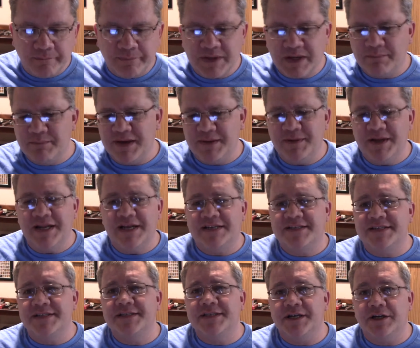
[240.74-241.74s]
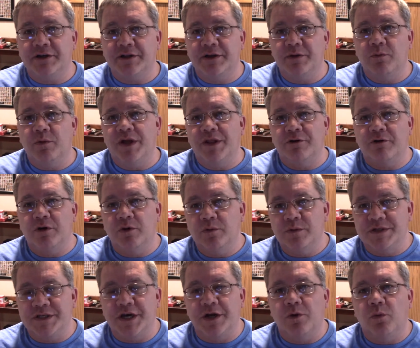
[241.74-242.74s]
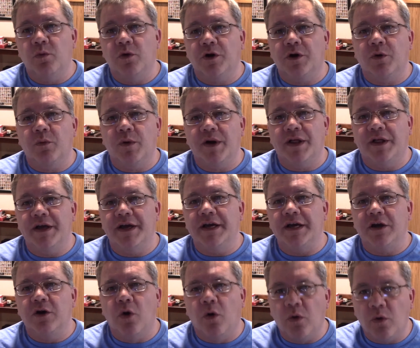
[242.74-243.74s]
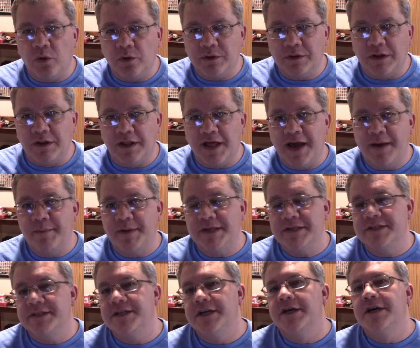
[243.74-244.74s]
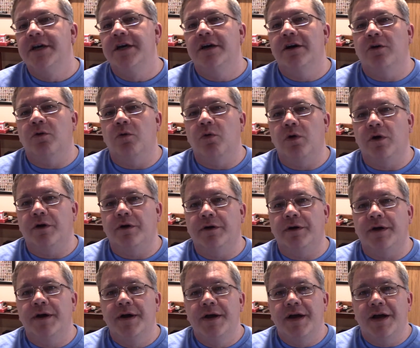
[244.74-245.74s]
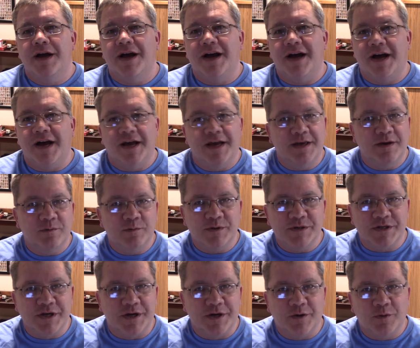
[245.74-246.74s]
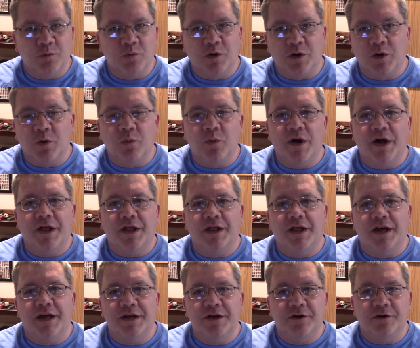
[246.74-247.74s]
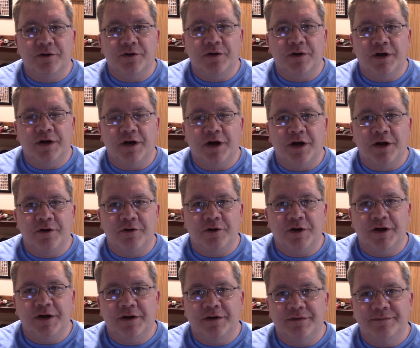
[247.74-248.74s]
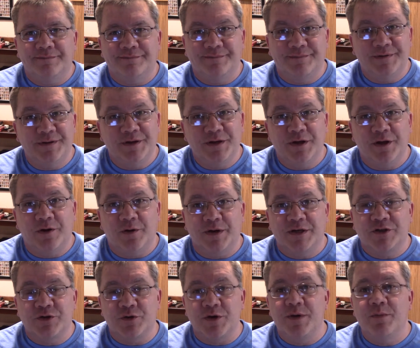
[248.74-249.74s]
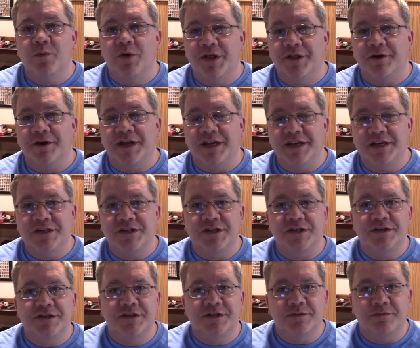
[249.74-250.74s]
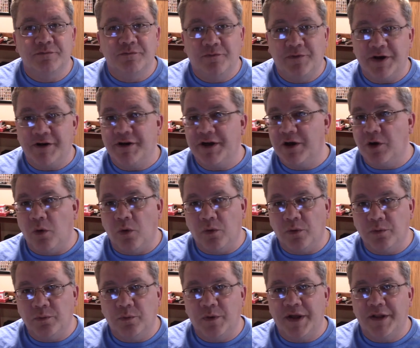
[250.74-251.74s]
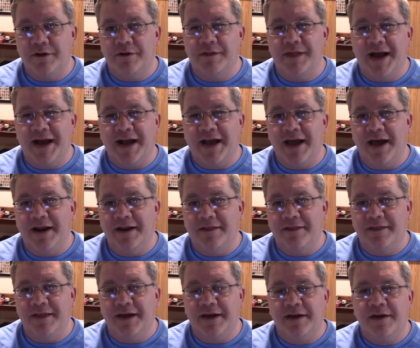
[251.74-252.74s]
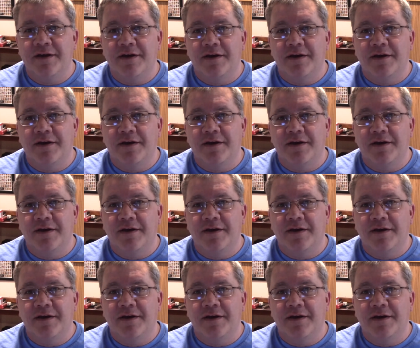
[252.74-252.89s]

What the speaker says: maybe necessarily whether it was going to work well in cold climates, or it was going to work well under extreme weather conditions, very cold weather, that kind of thing,